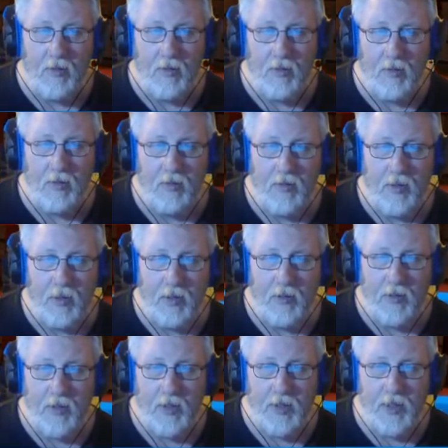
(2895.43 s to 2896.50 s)
Right,
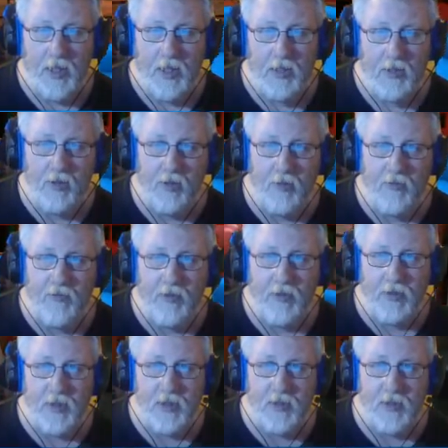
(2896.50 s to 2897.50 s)
got to take the 2 first.